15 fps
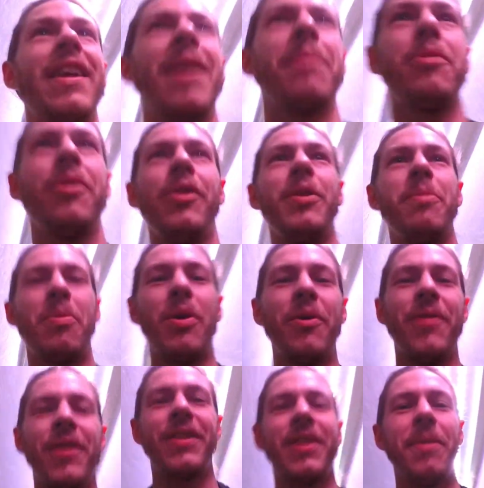absolutely
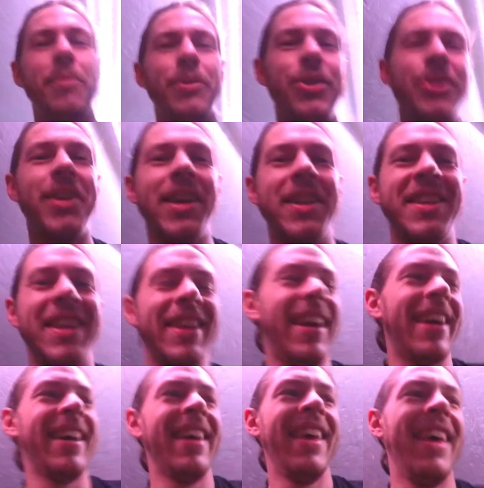perfect temperature, I tell
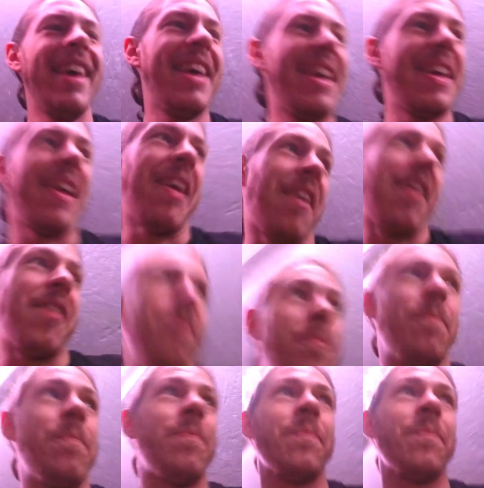you. I